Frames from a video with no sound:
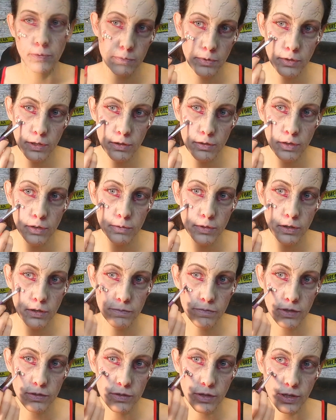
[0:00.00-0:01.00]
put makeup
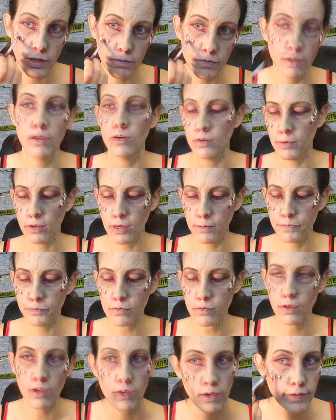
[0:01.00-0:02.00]
on it to make it
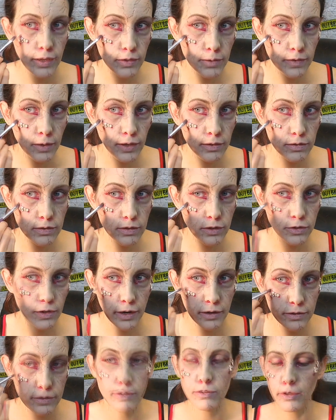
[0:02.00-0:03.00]
look brown to give
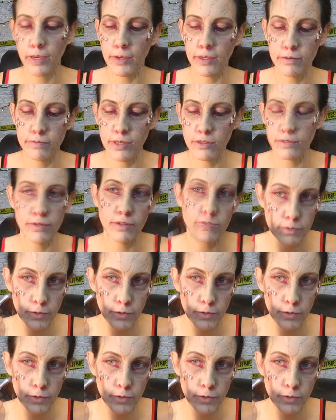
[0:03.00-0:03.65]
you warts.